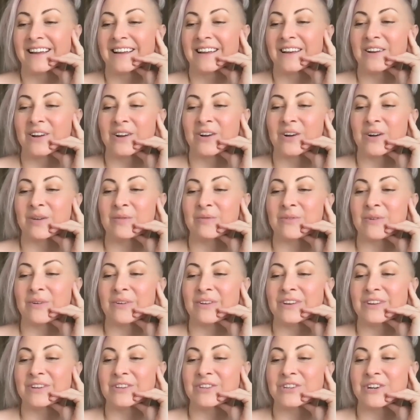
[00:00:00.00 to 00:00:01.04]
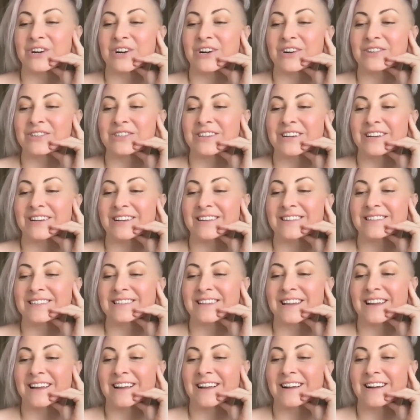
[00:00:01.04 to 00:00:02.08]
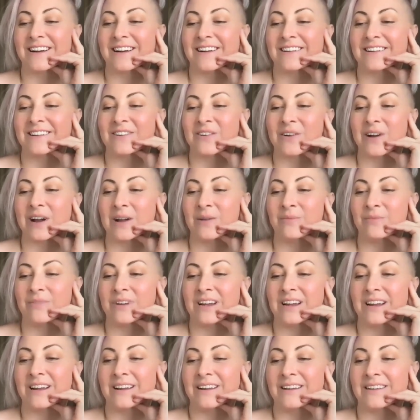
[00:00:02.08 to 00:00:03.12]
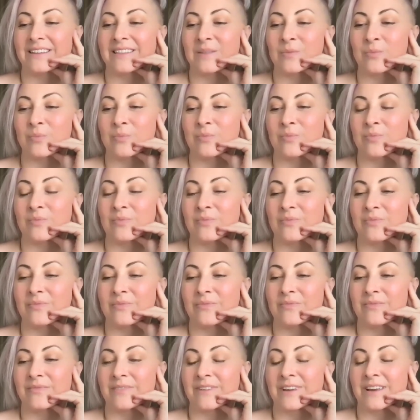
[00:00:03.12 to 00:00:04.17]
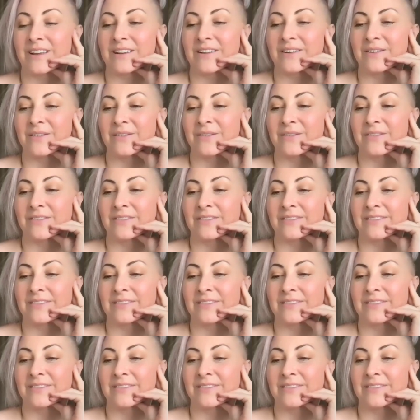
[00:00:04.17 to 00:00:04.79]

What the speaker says: I grew up going to church, and it's like, God grant me, you know,